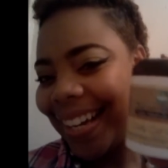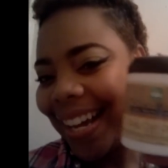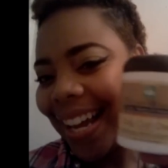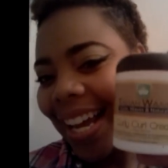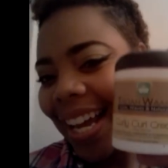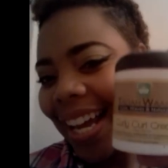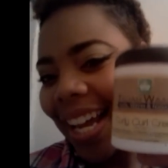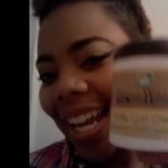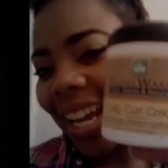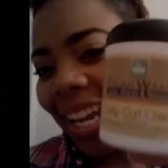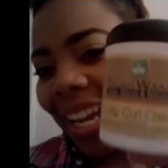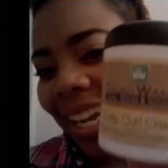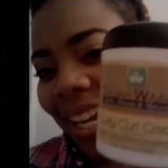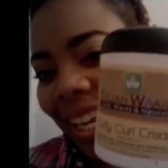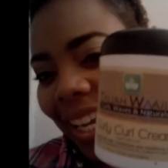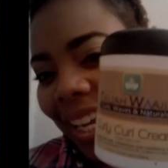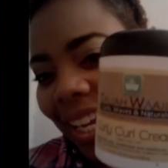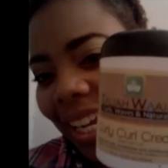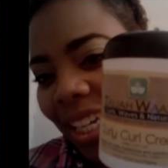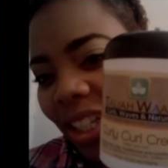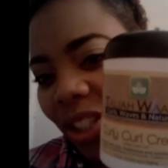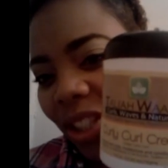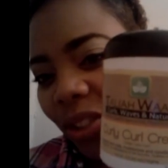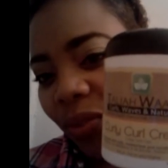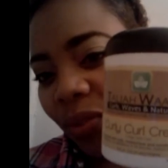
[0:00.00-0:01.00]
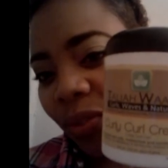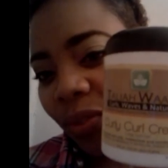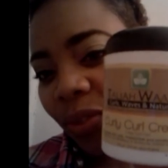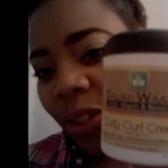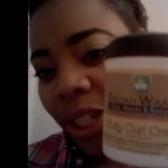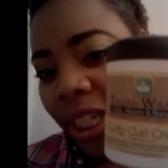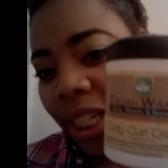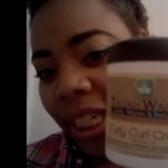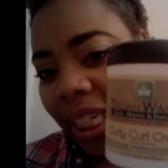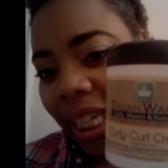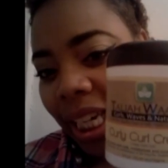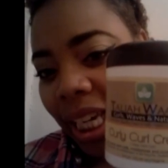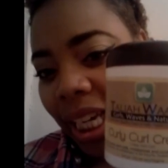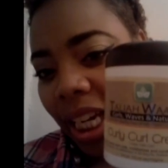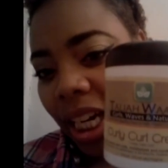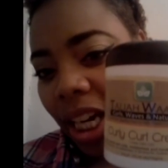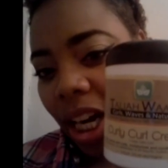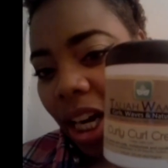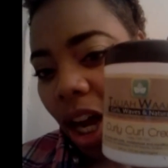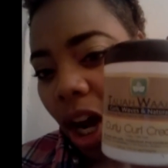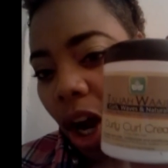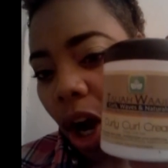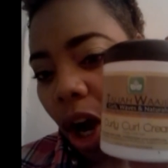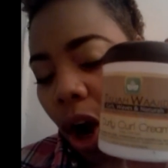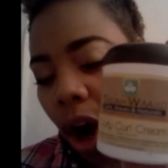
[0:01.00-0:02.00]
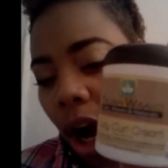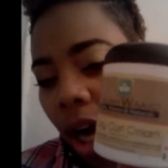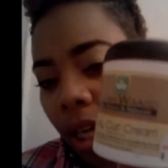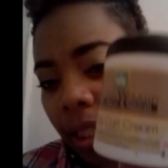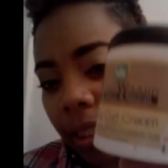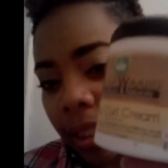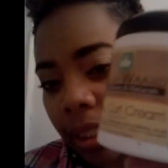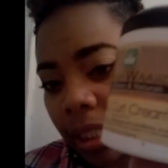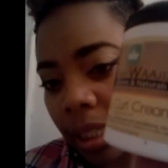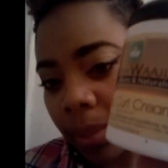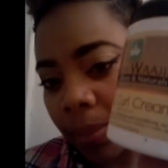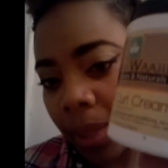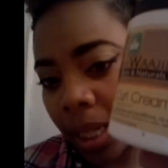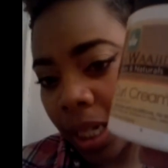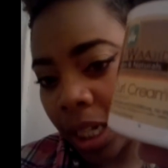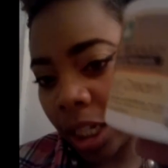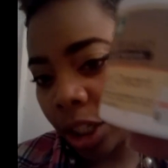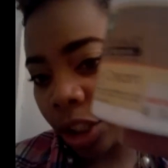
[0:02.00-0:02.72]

It is freaking awesome, and as you